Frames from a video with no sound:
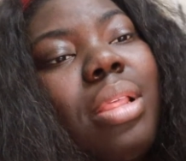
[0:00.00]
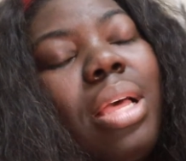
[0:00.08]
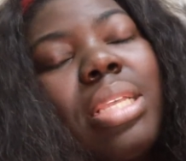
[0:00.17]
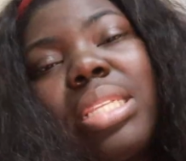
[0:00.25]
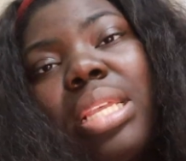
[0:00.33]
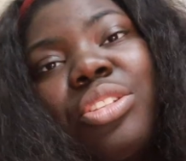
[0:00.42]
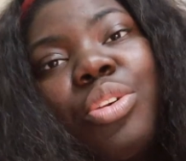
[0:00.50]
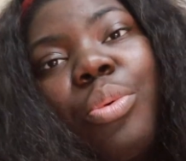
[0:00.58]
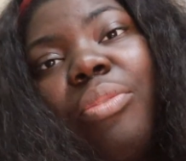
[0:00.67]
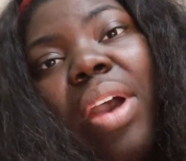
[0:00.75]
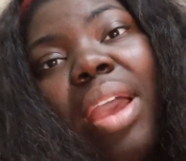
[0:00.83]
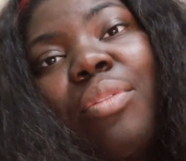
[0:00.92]
us into
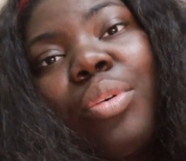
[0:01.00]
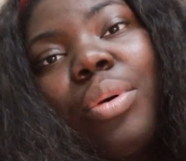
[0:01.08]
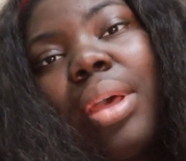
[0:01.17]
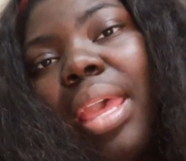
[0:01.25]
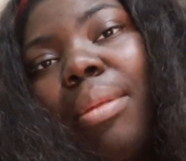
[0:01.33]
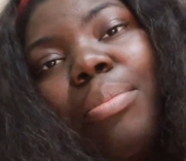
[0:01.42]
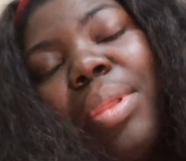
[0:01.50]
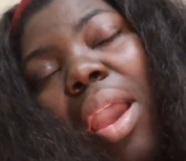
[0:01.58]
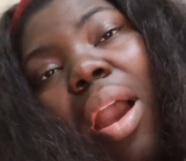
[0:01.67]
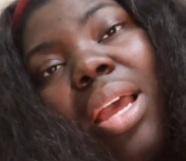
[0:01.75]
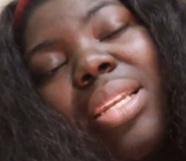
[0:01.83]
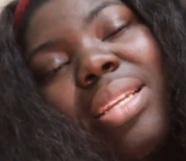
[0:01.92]
revival and
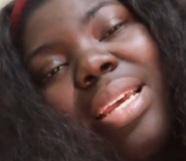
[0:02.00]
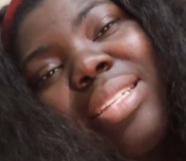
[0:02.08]
beyond.